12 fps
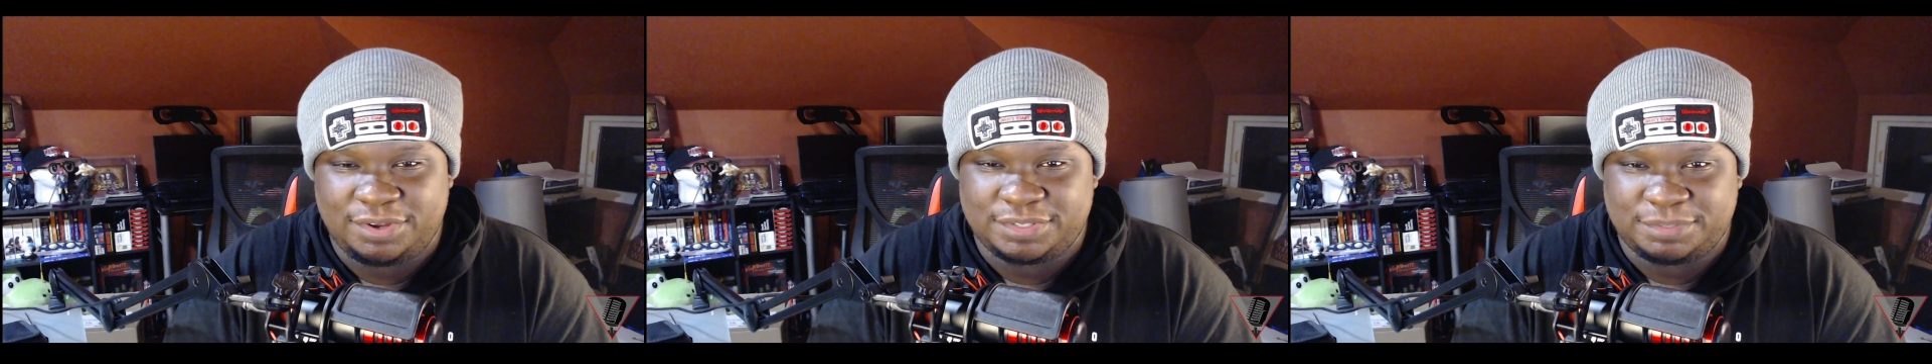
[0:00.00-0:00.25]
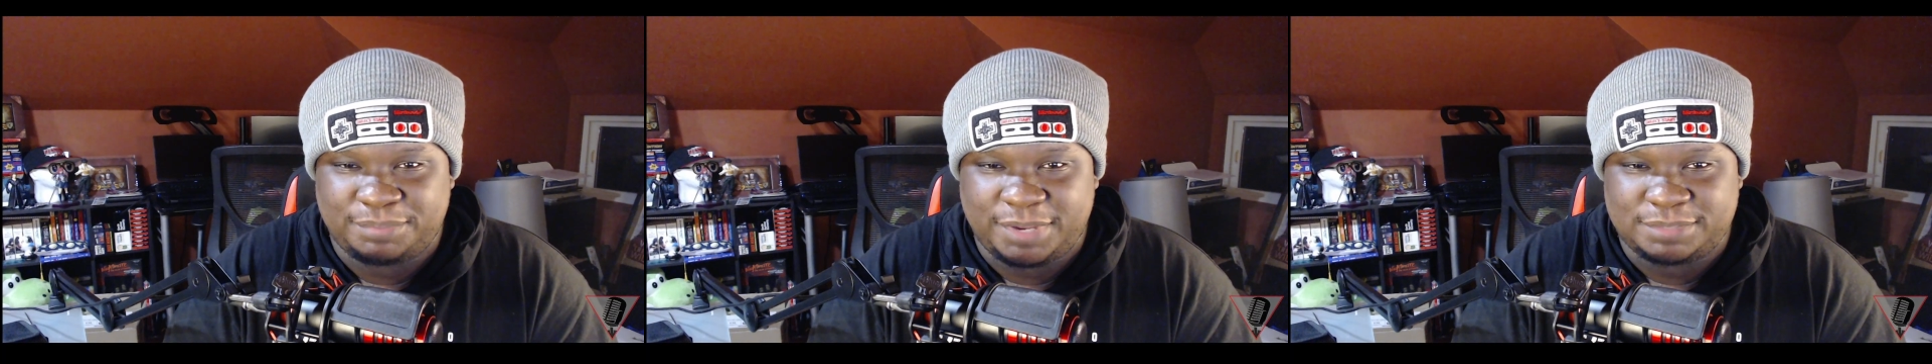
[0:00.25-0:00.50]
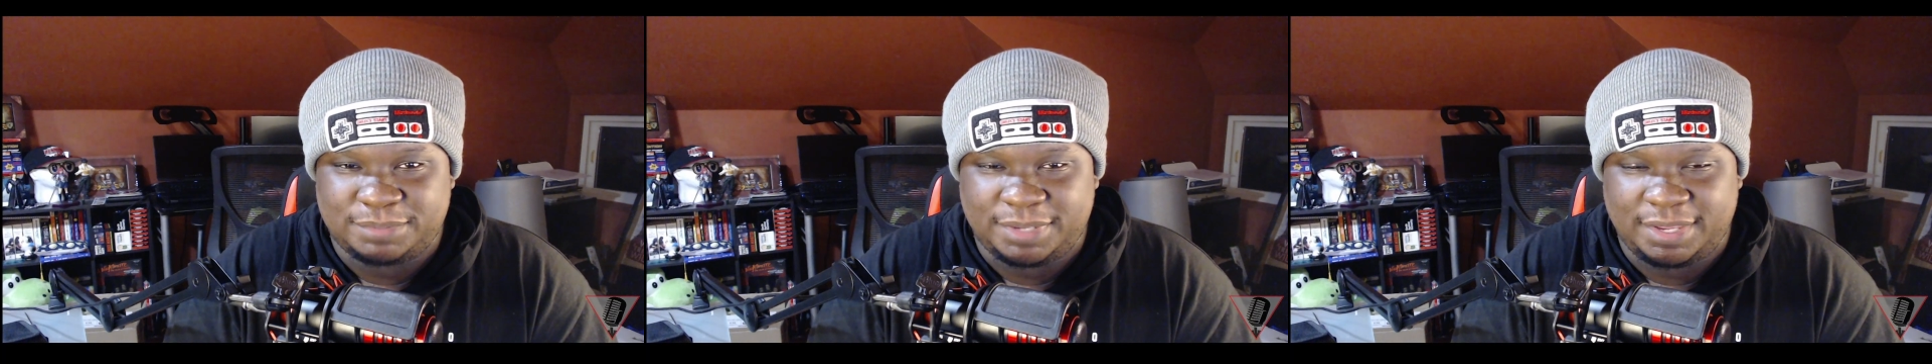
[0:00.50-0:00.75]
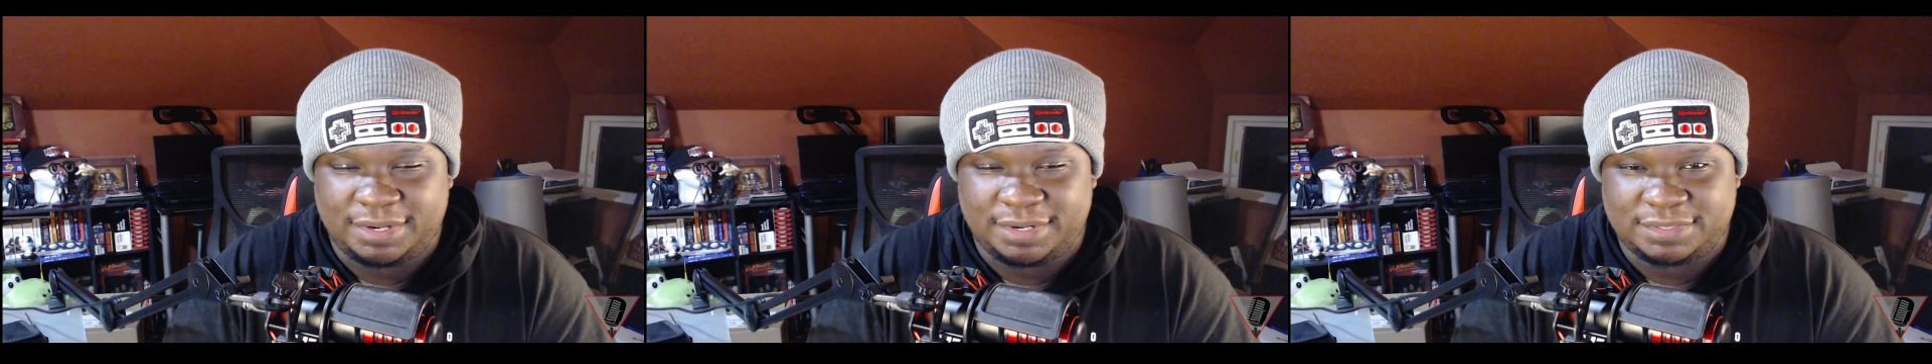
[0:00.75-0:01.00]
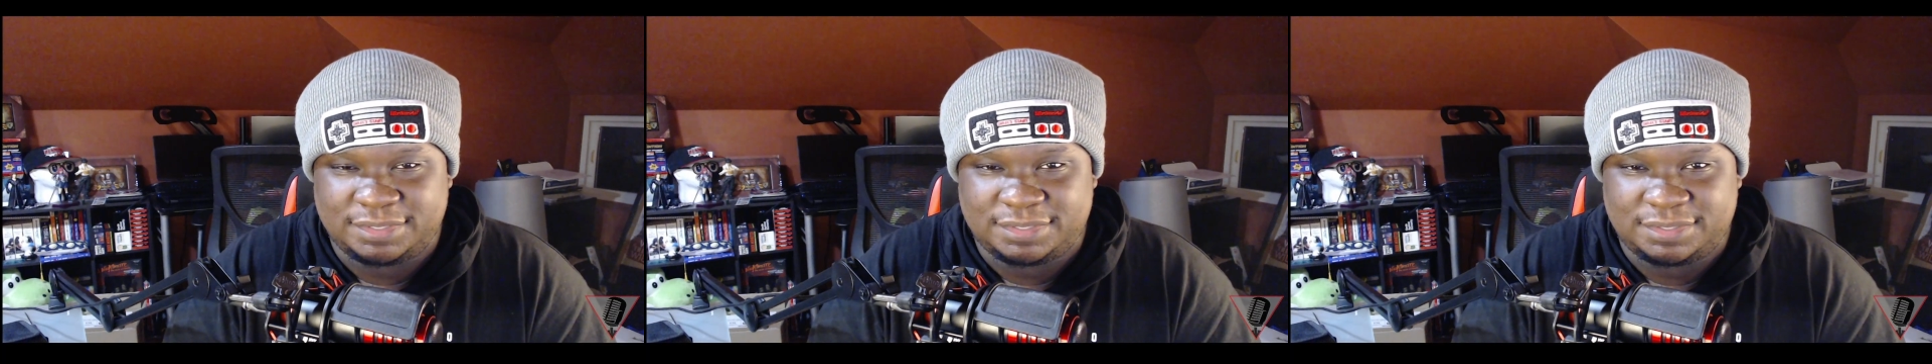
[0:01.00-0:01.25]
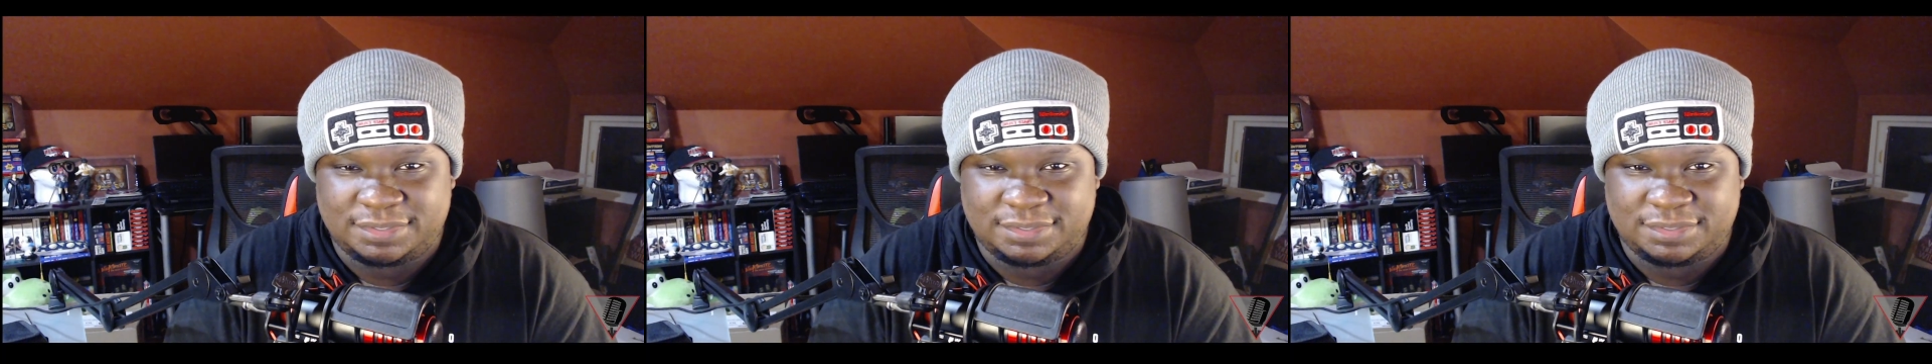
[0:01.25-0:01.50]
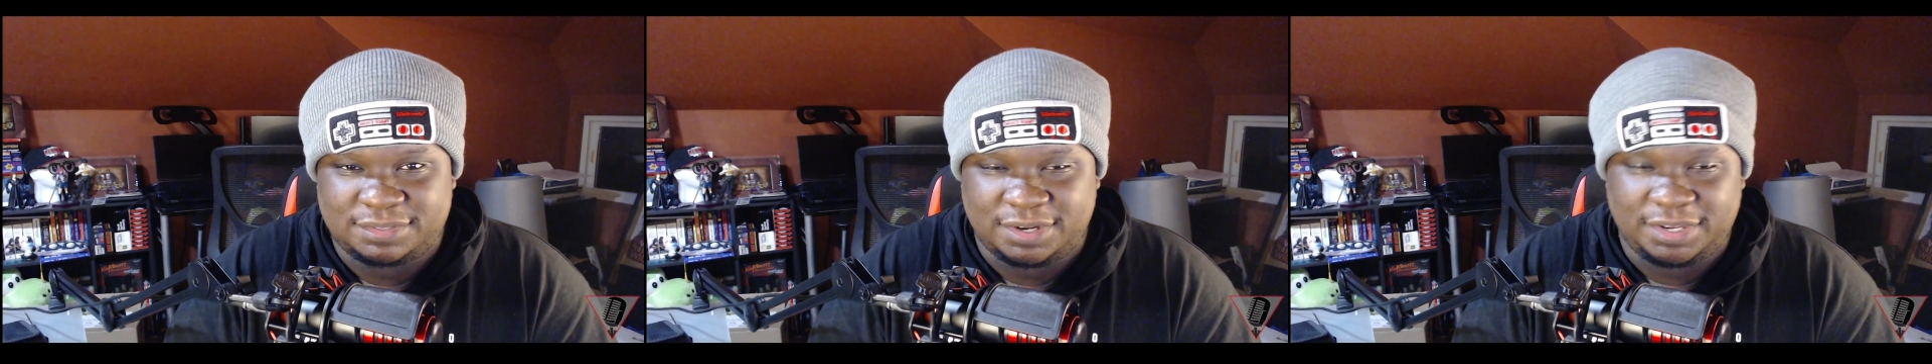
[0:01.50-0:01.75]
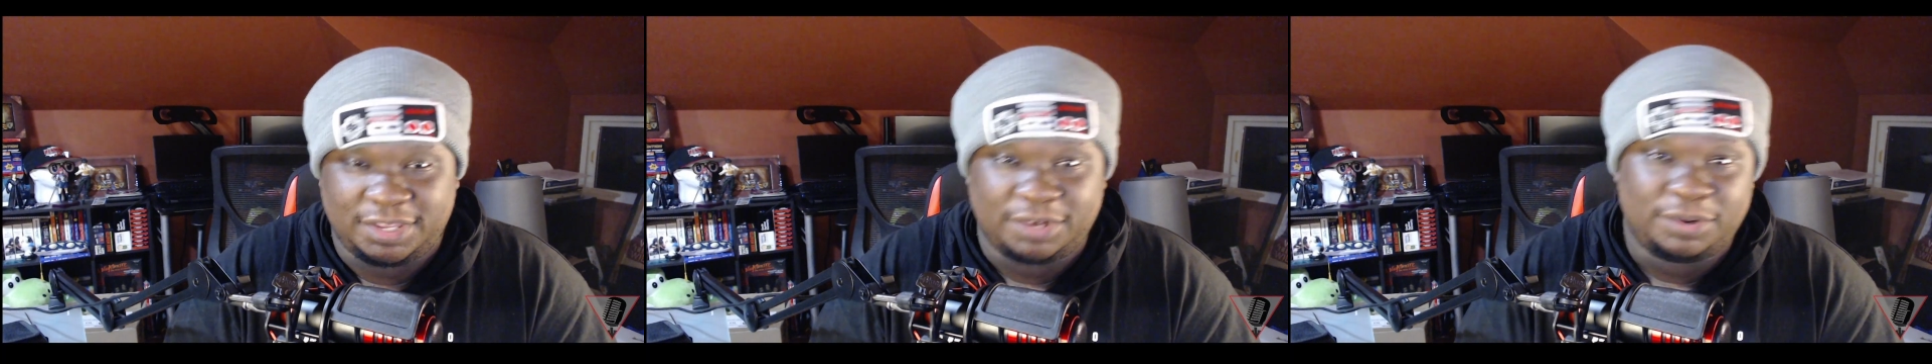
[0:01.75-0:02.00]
as it possibly can, and it's starting to get on.